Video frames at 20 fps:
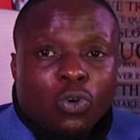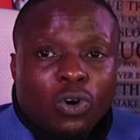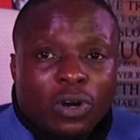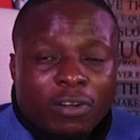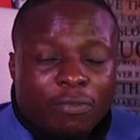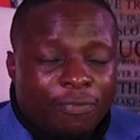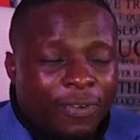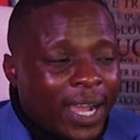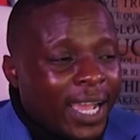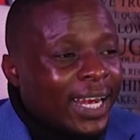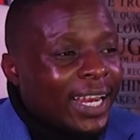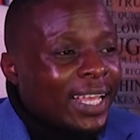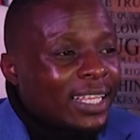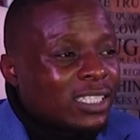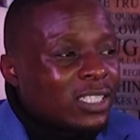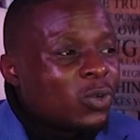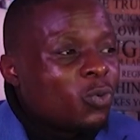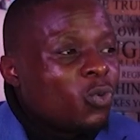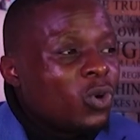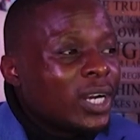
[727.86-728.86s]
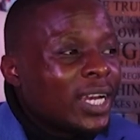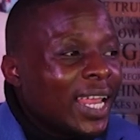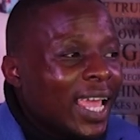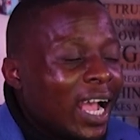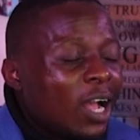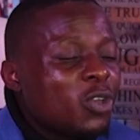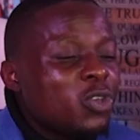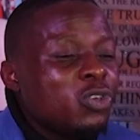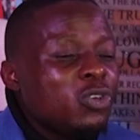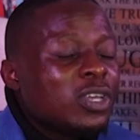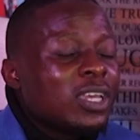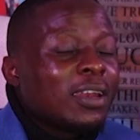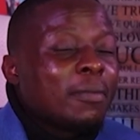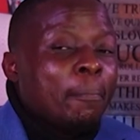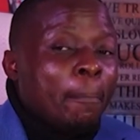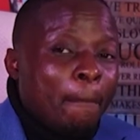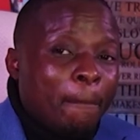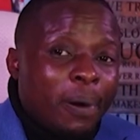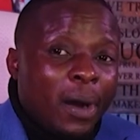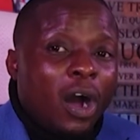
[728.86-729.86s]
order financing, where now you
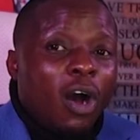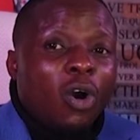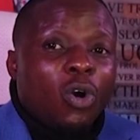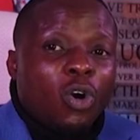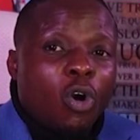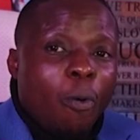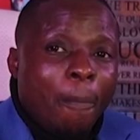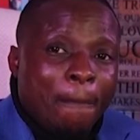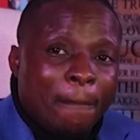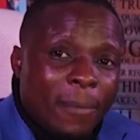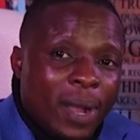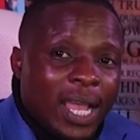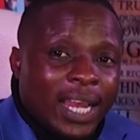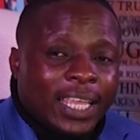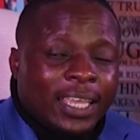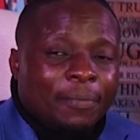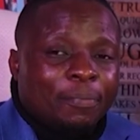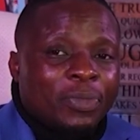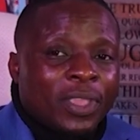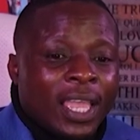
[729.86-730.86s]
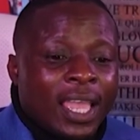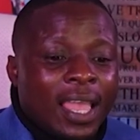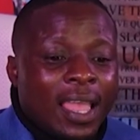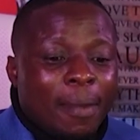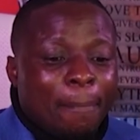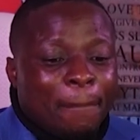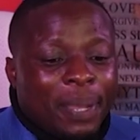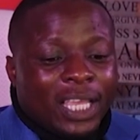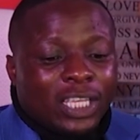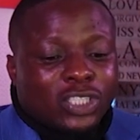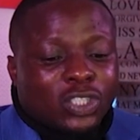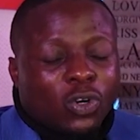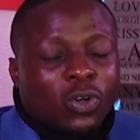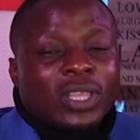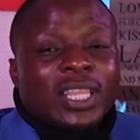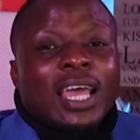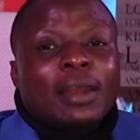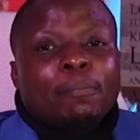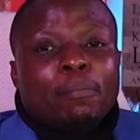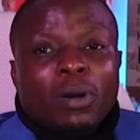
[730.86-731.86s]
can borrow money based
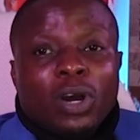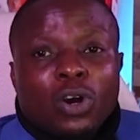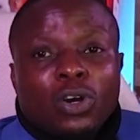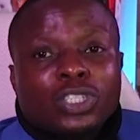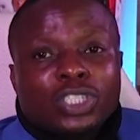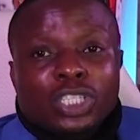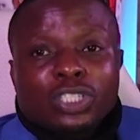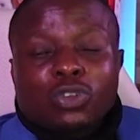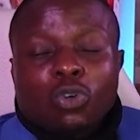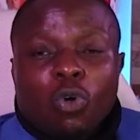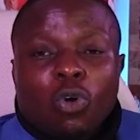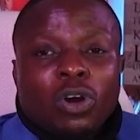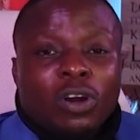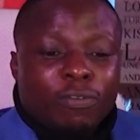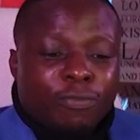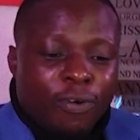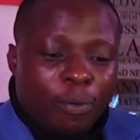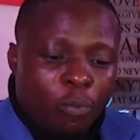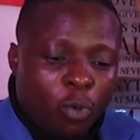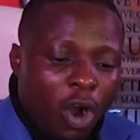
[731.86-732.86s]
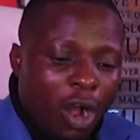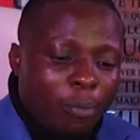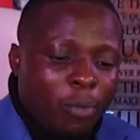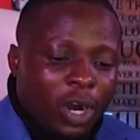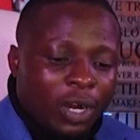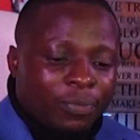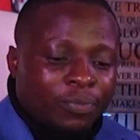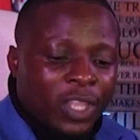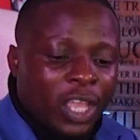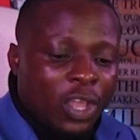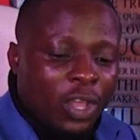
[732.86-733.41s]
on that purchase order from Walmart.